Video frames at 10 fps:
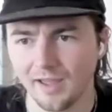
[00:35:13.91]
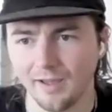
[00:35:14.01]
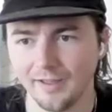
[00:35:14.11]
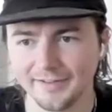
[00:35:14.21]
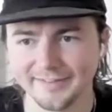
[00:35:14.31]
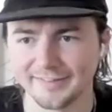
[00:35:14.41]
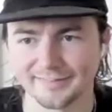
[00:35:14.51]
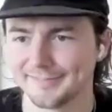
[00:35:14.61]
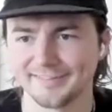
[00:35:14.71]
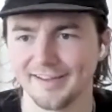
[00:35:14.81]
and he
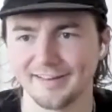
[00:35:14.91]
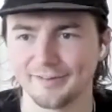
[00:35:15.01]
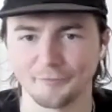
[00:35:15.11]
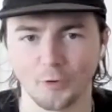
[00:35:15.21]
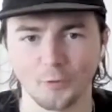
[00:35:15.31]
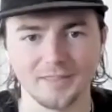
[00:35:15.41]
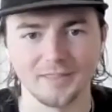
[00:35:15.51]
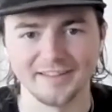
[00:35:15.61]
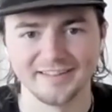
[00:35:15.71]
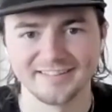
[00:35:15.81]
doesn't see anything wrong with
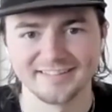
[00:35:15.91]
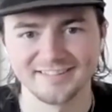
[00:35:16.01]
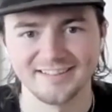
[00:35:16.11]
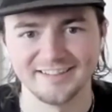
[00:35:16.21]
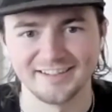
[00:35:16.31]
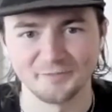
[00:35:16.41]
it uh,